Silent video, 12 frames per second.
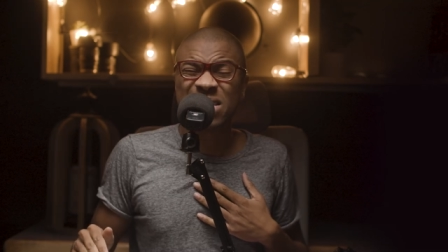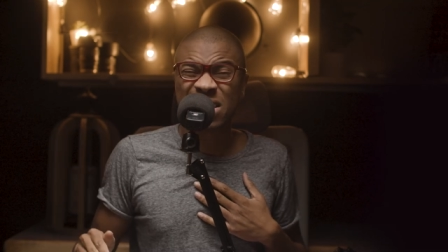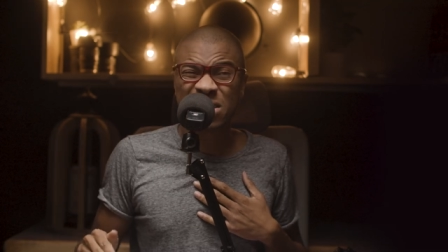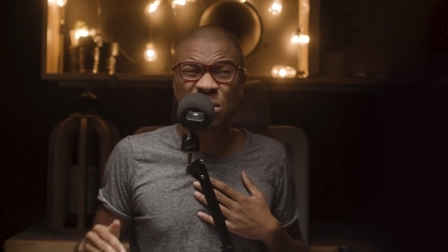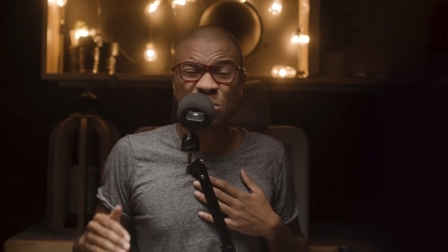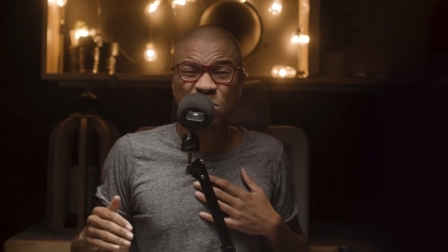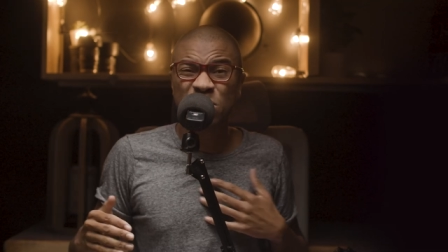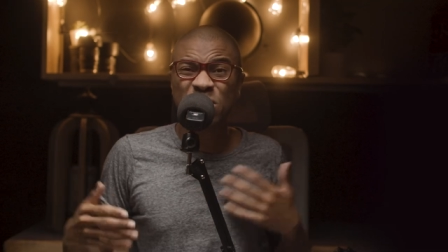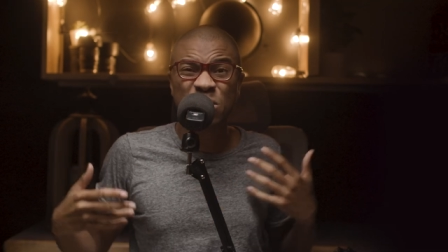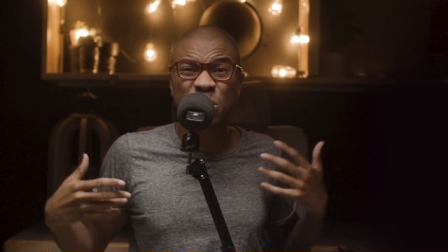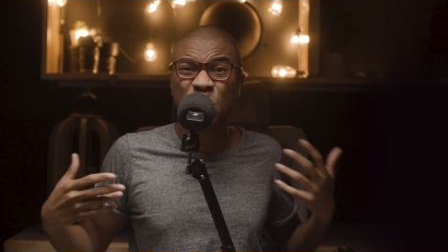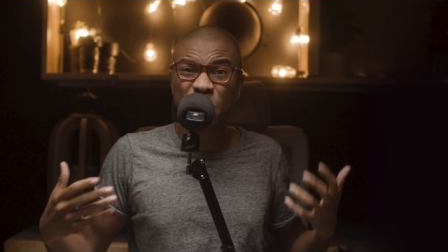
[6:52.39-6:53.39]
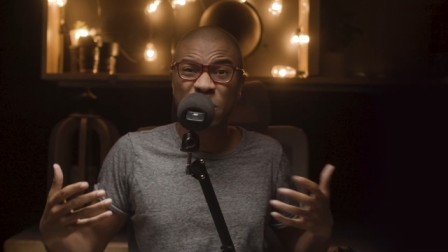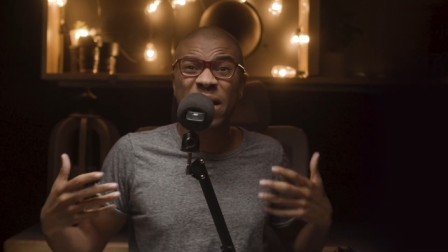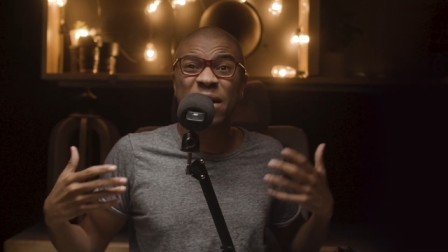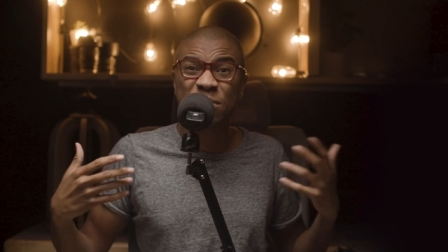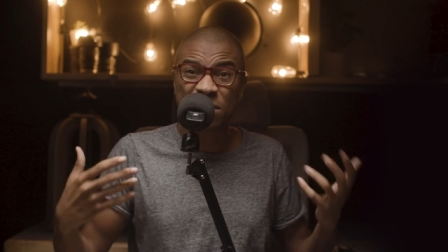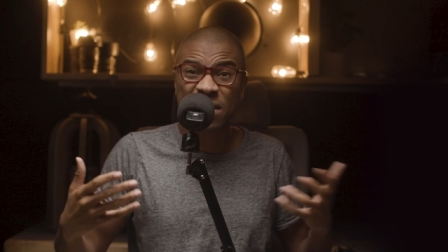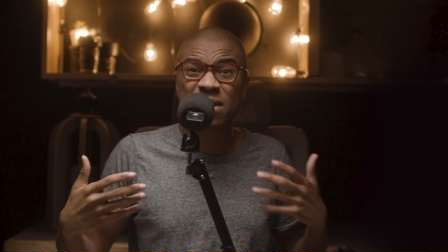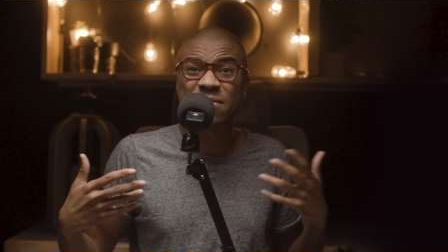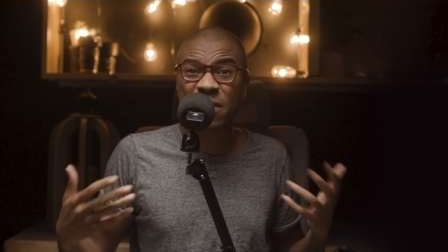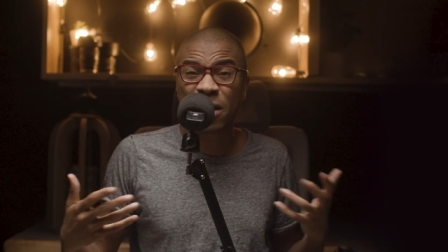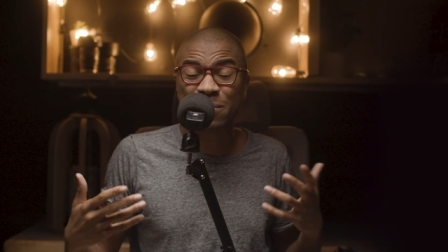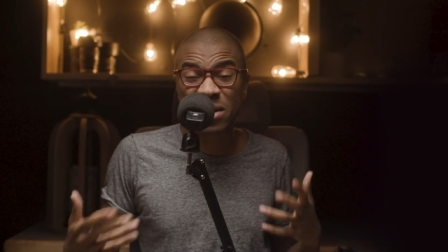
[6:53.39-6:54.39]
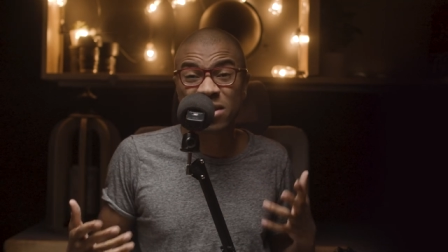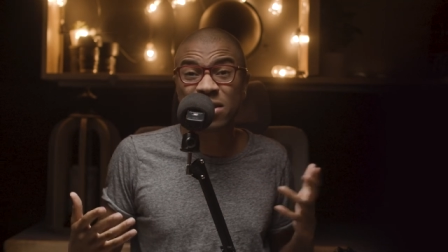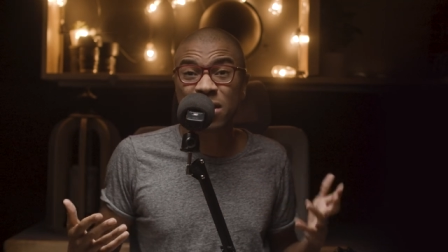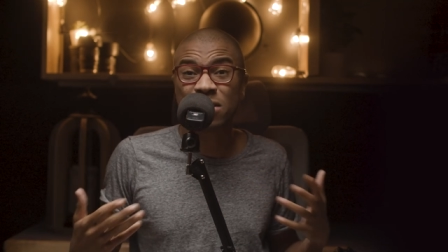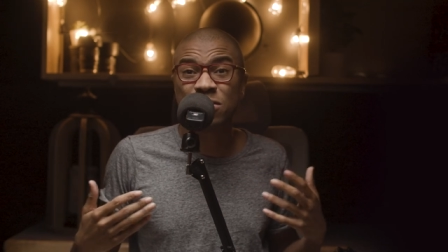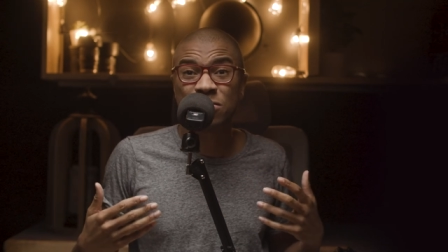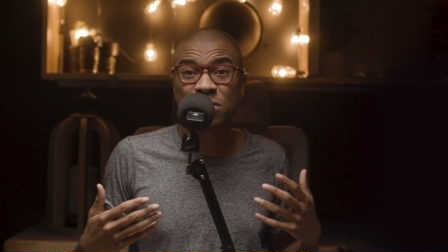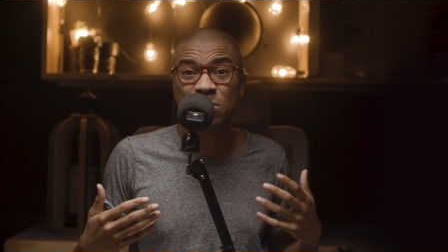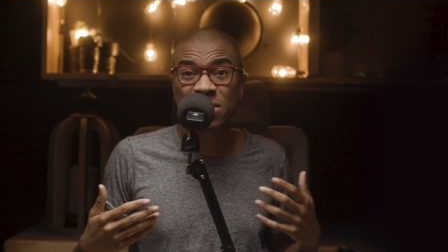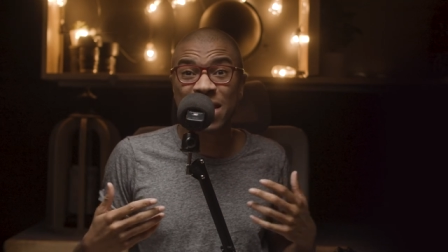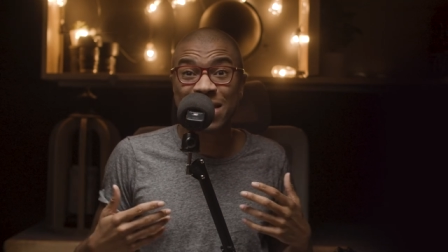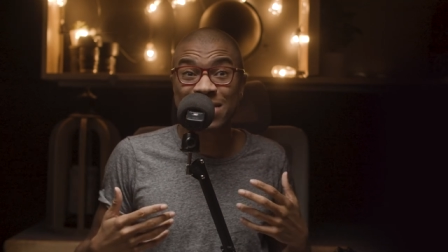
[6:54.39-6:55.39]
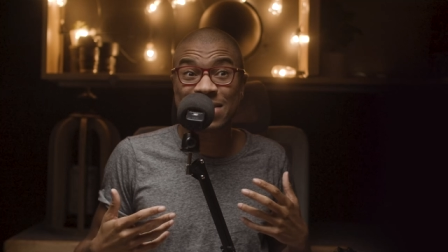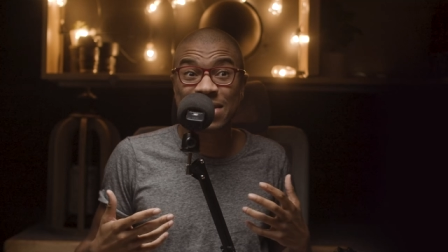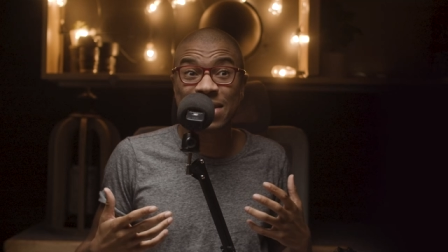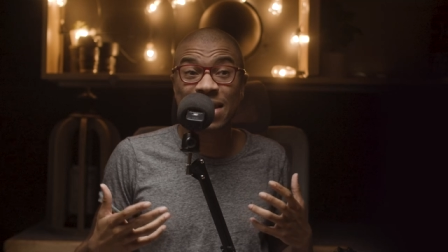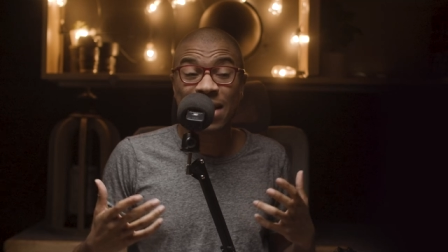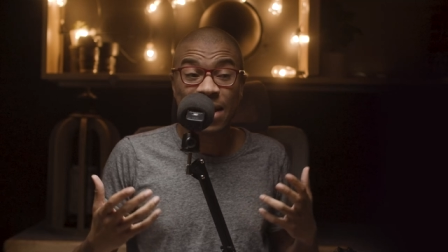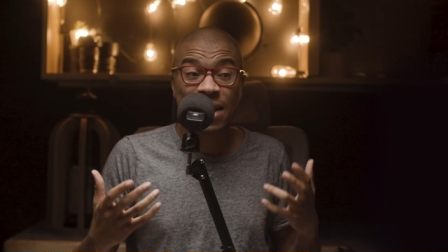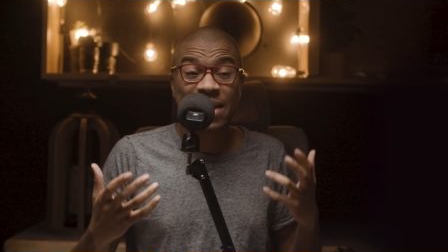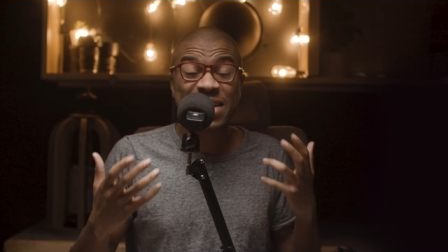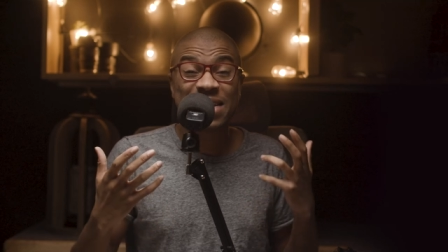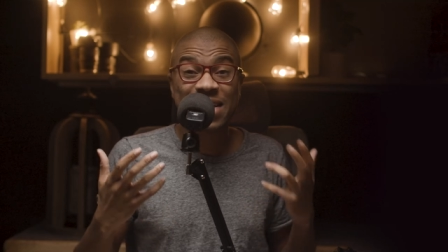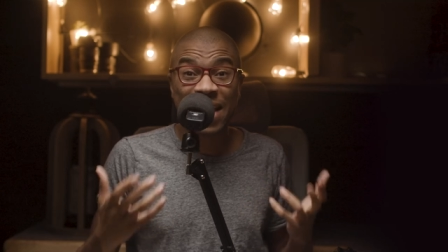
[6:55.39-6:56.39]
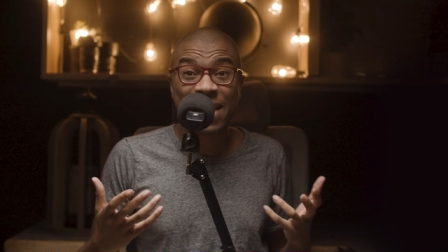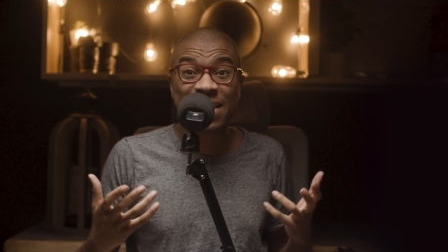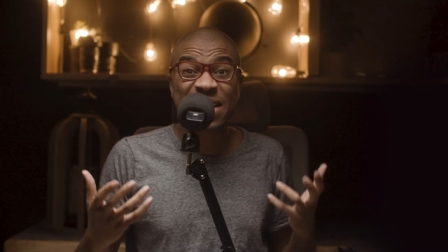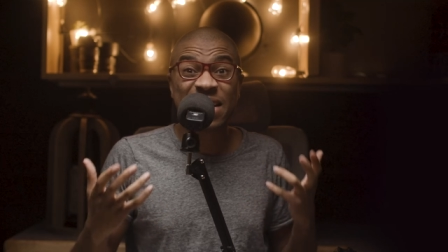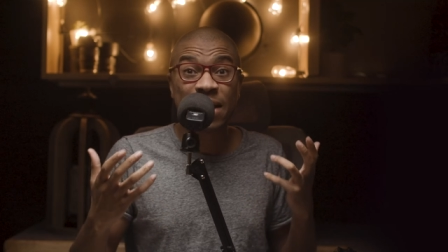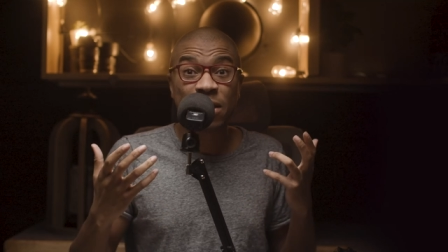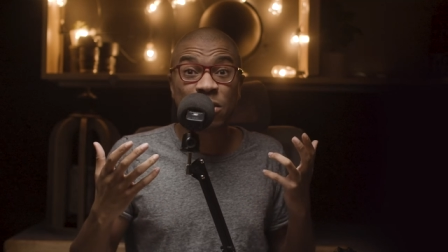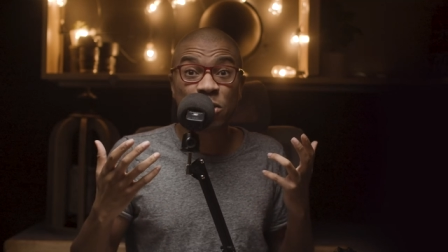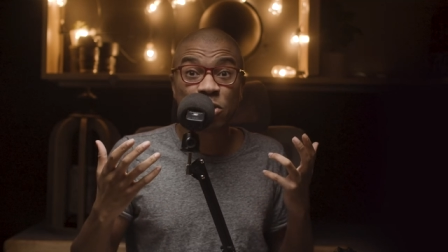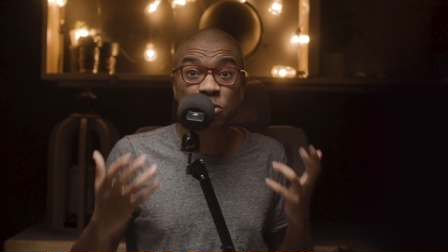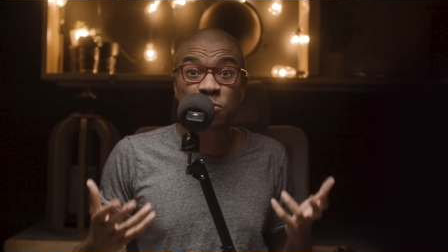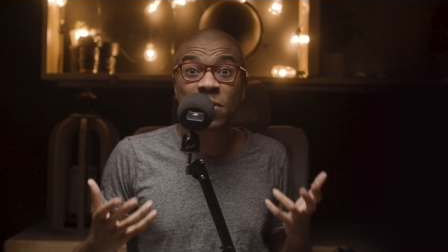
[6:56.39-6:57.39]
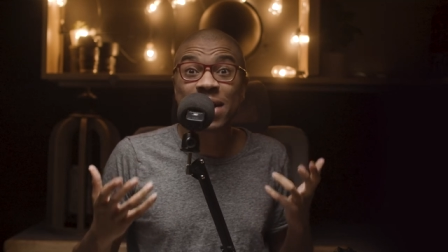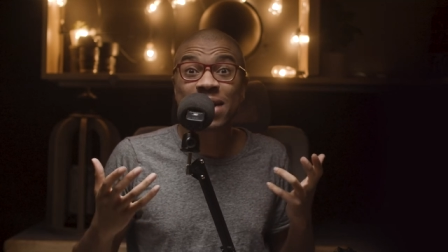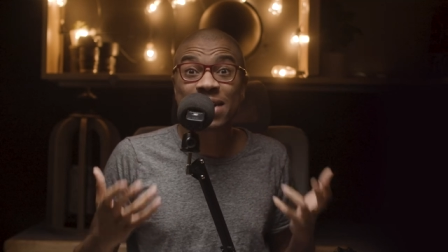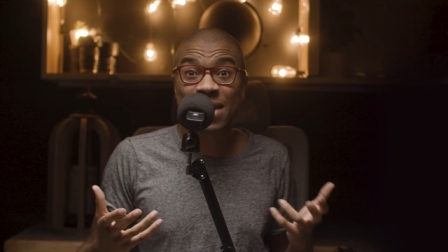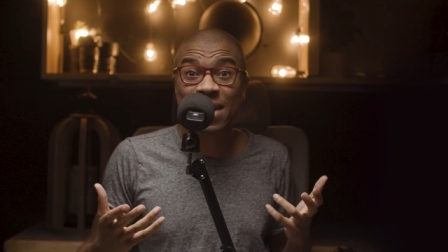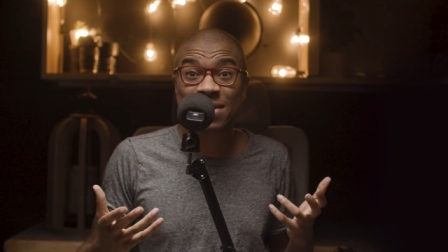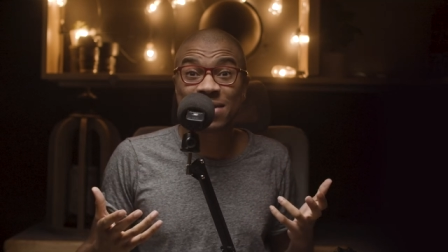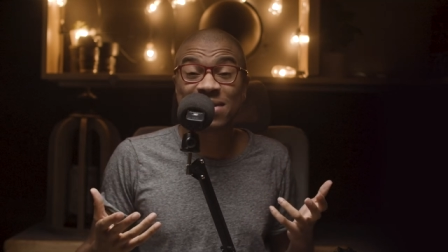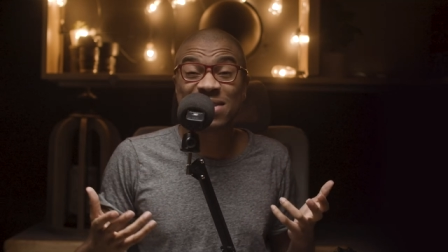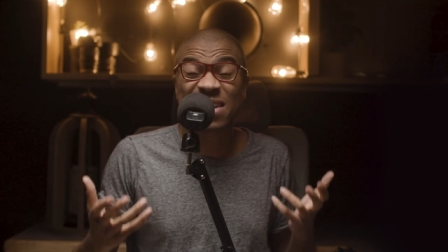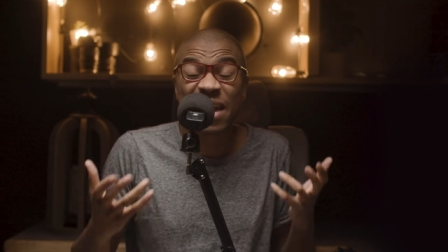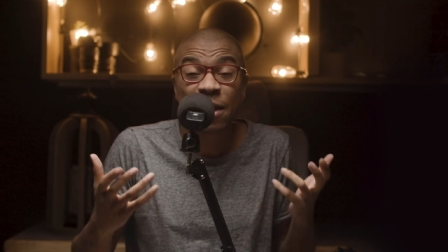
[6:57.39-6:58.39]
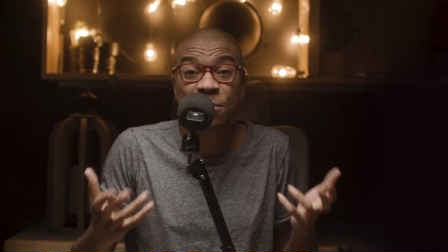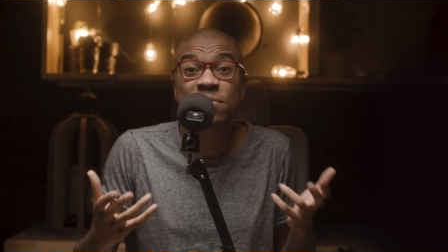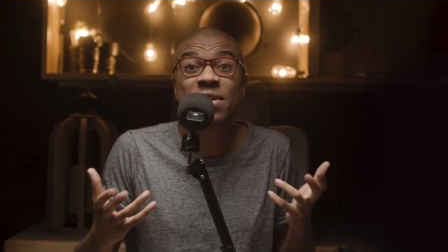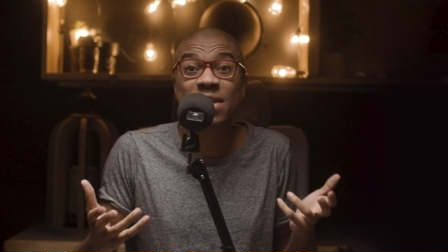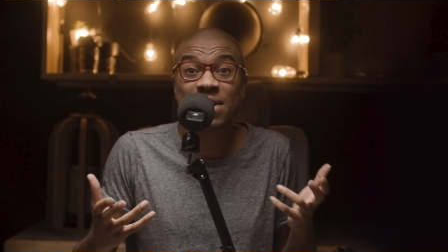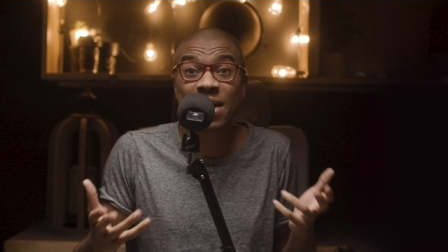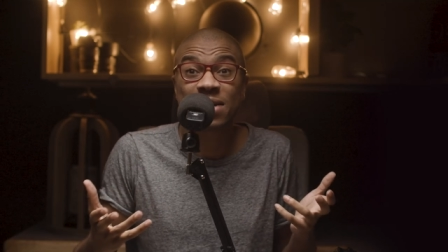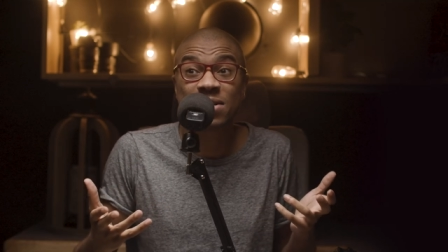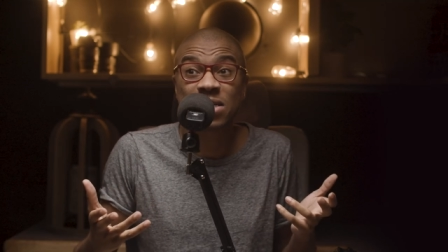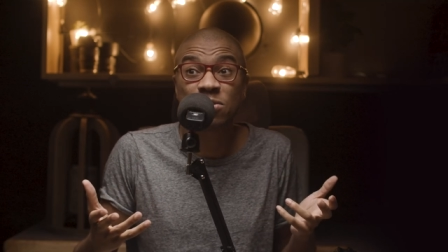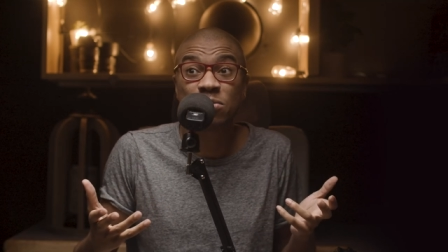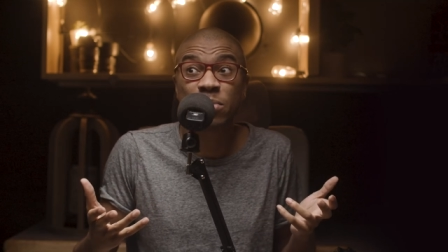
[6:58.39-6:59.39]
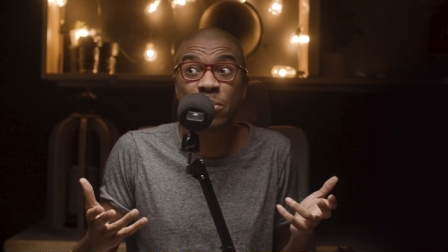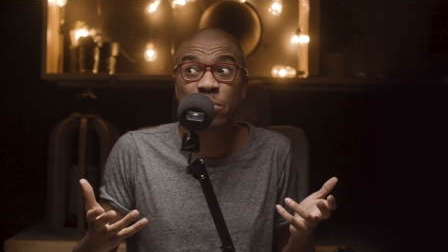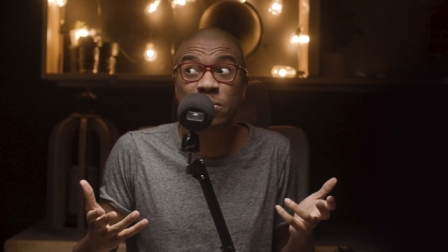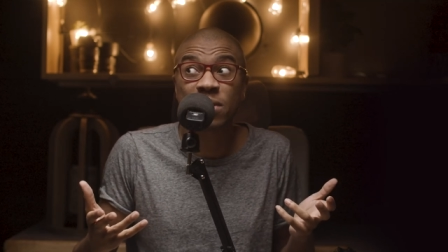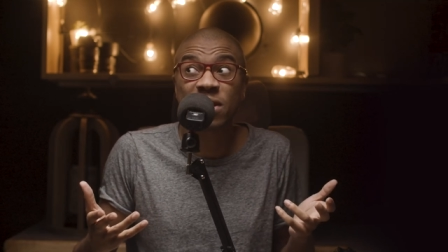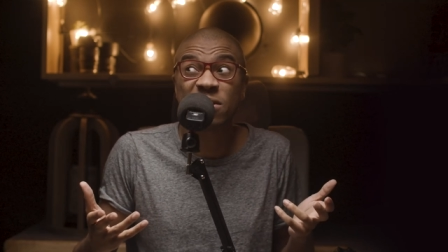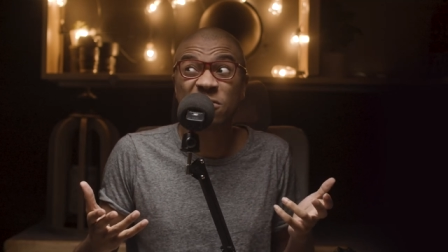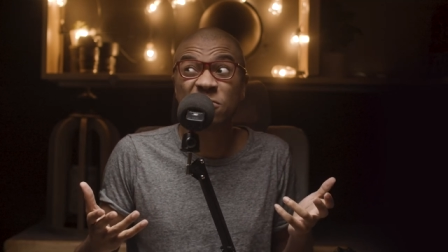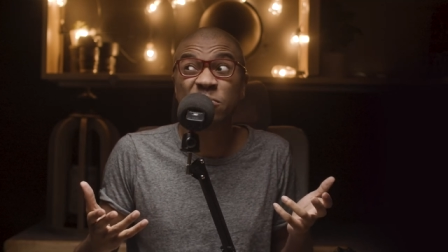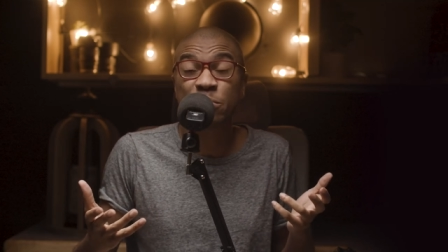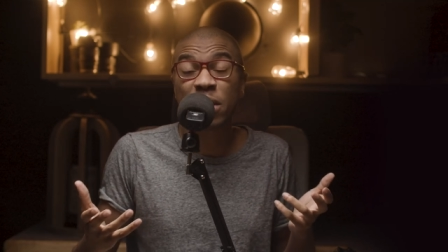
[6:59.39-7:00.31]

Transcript: It's actually a really cool, healthy environment in a lot of these rooms to actually gain great connections and healthy connections with people that you've